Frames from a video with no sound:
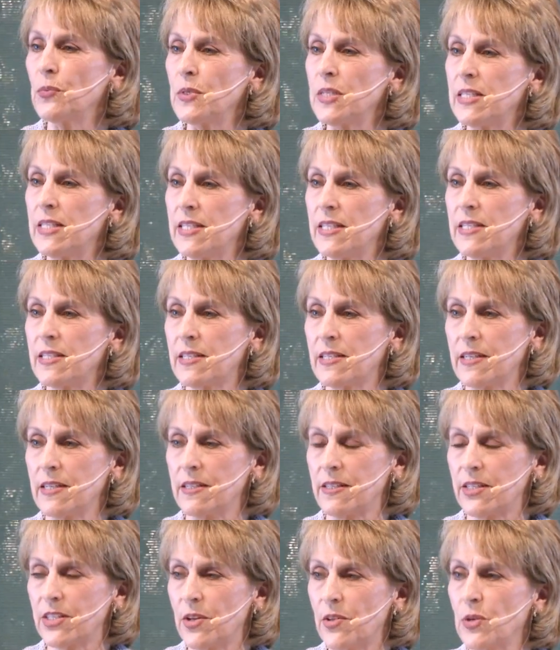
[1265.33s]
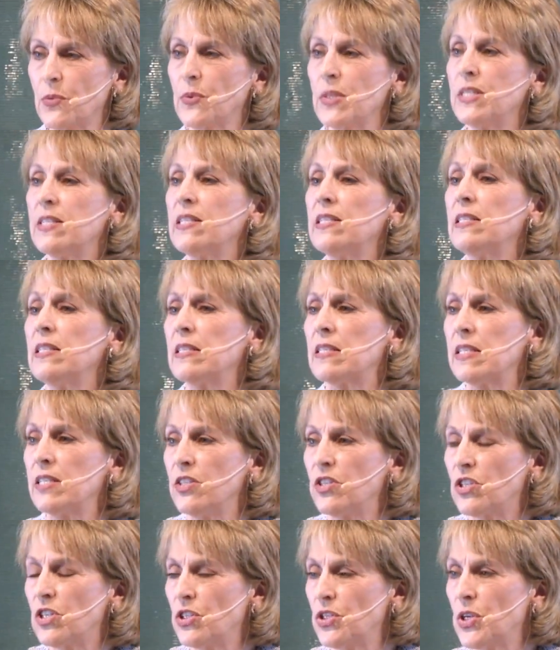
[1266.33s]
resistance. So the
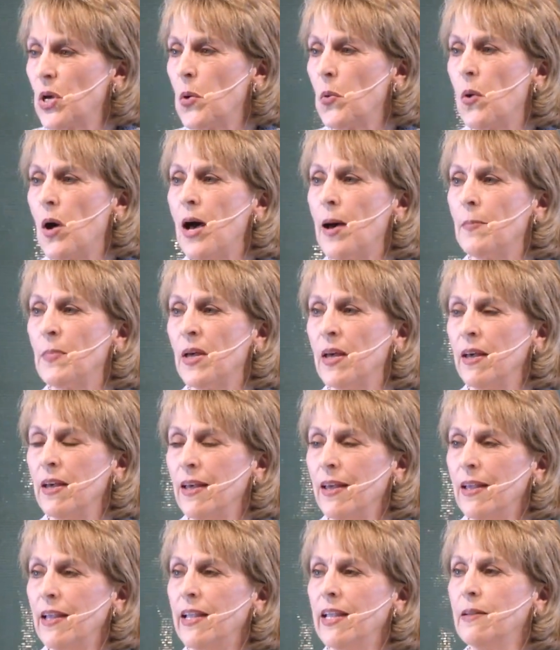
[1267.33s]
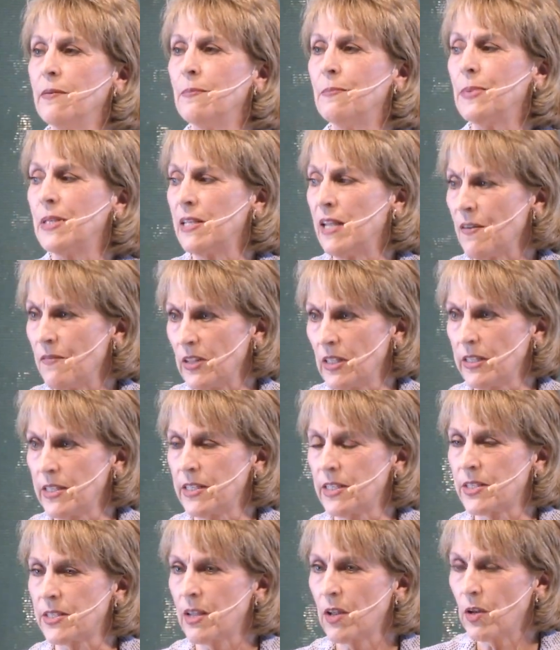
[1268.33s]
resistance to show up in
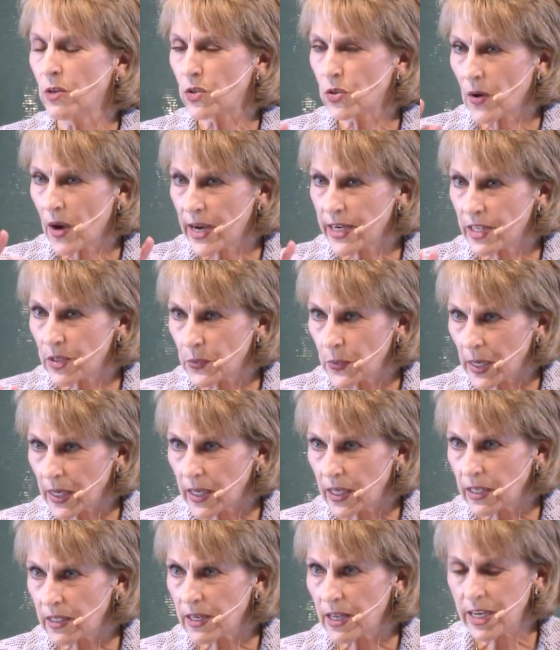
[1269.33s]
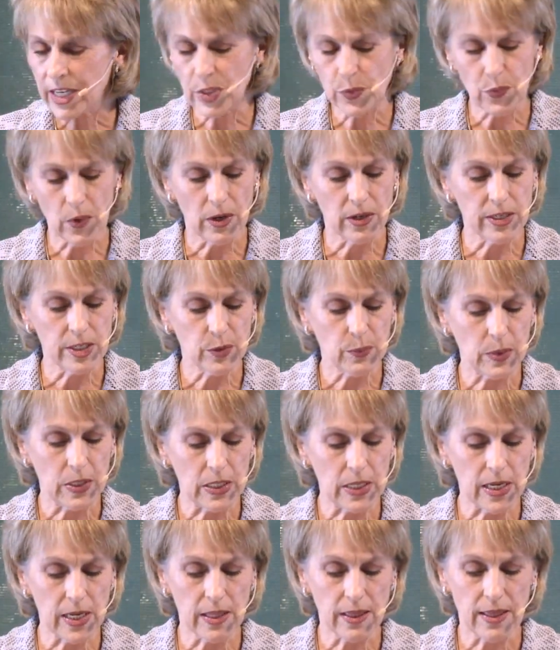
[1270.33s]
benevolence, trying to recognize what is
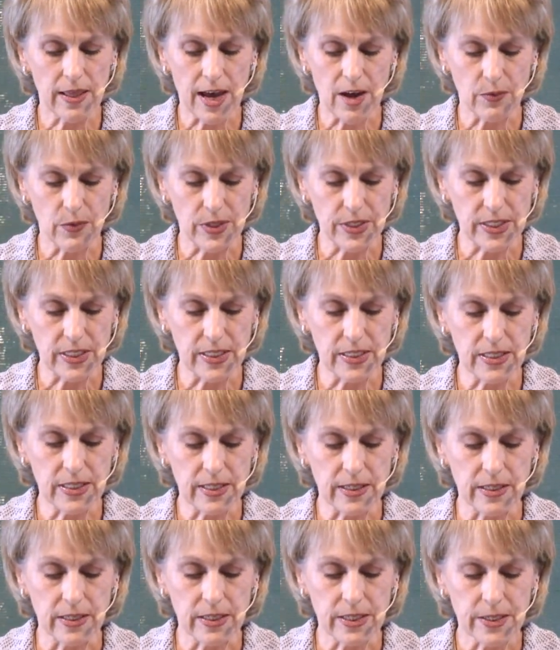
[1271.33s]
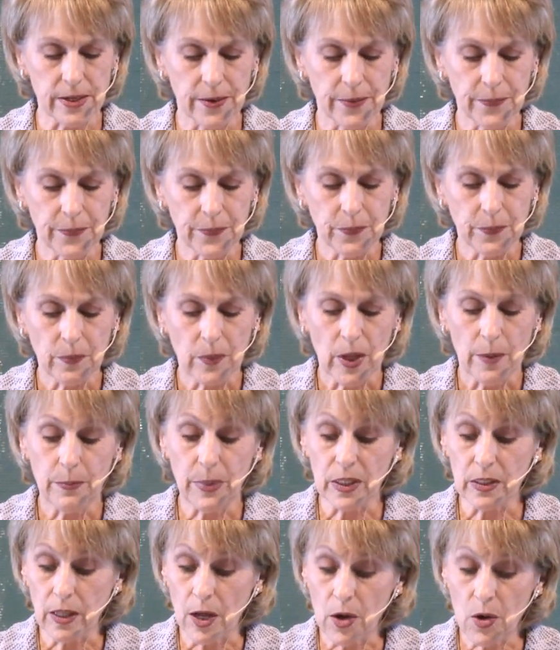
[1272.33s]
beneath that resistance.
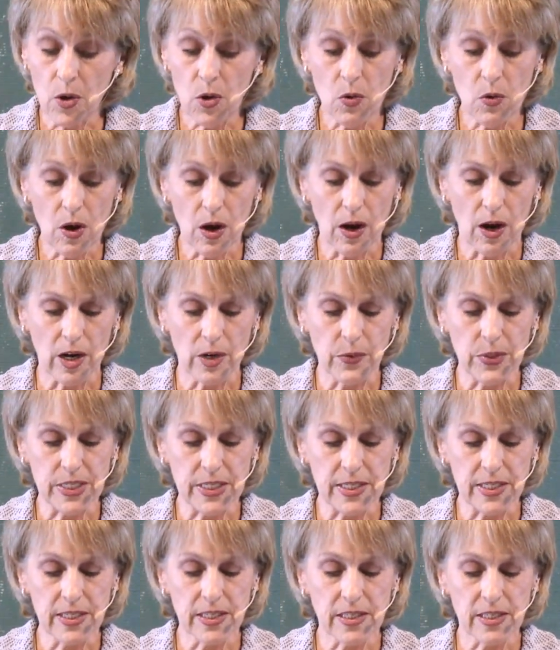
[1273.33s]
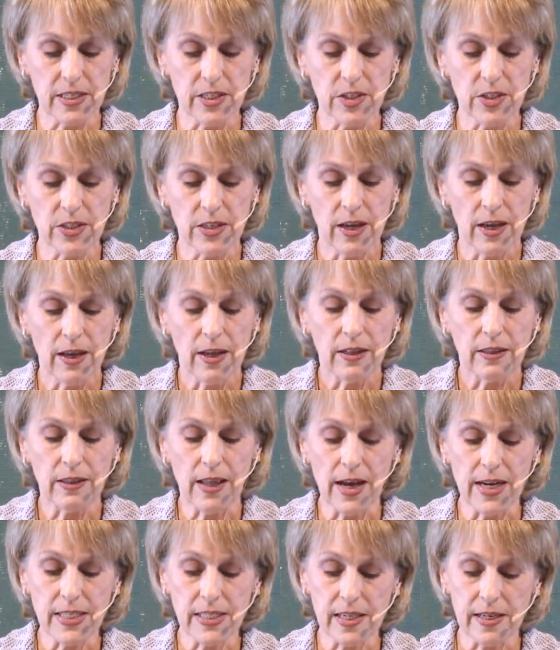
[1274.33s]
Below our resistance
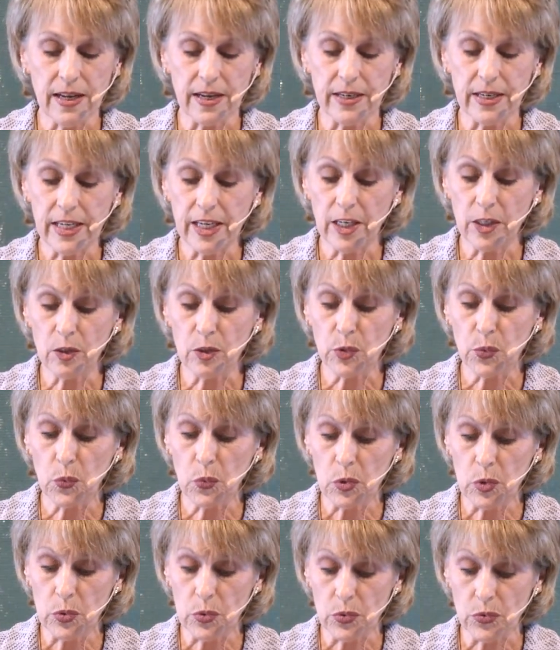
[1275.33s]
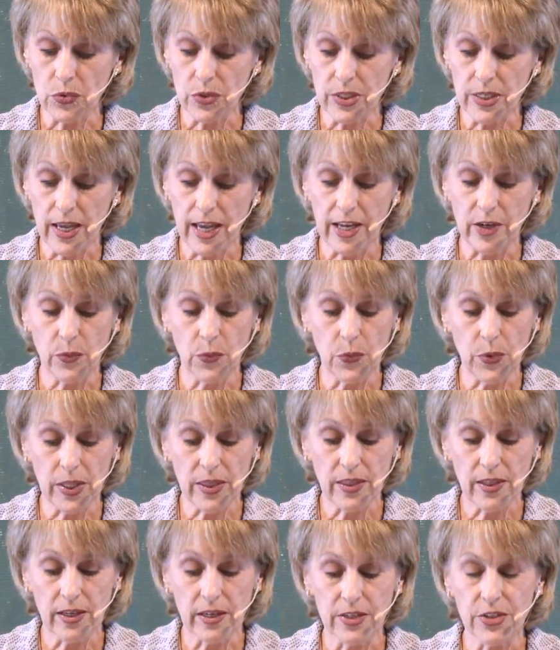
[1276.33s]
lies an unhealed wound, and
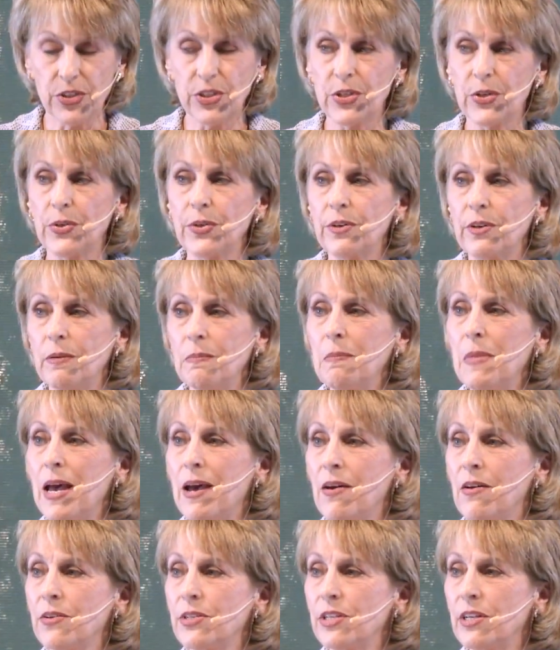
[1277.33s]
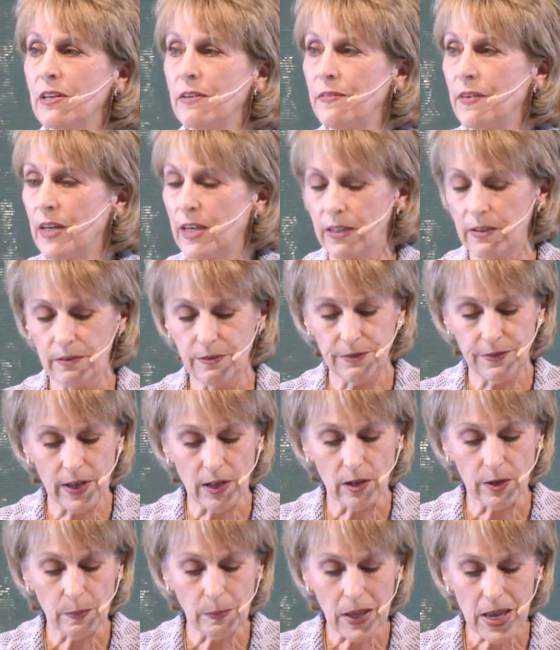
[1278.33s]
with it a certain amount of
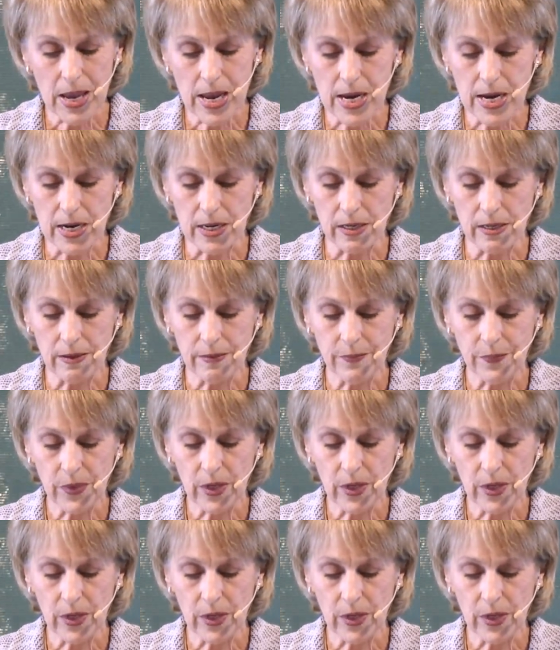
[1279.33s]
unfelt pain.